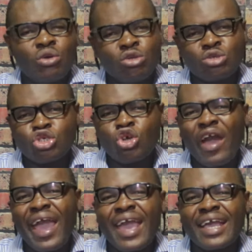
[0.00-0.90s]
you saw
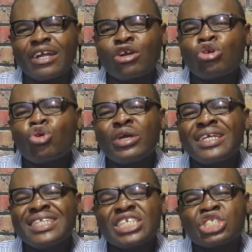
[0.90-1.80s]
hair
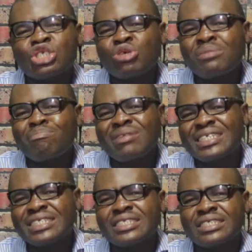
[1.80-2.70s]
growing in strange
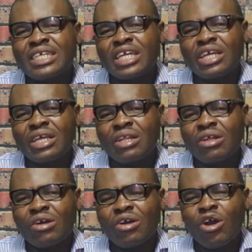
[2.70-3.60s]
places
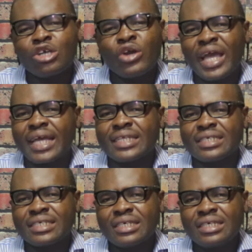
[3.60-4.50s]
on your head.
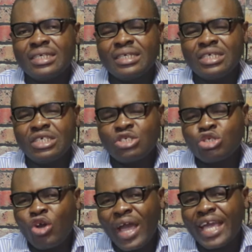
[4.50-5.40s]
You
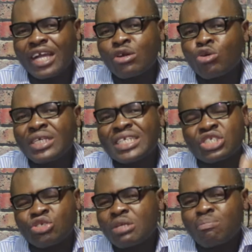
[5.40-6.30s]
saw hair growing in
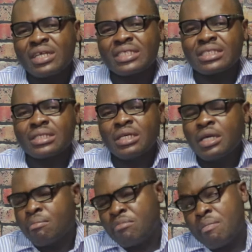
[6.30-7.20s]
strange places.
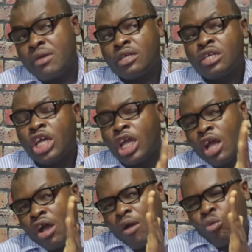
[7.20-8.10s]
Maybe
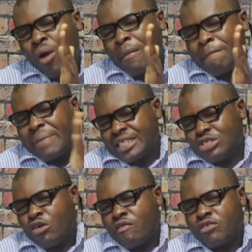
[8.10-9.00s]
one part
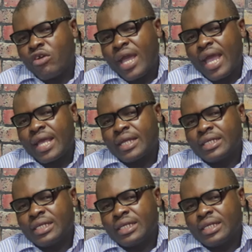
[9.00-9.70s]
of your hair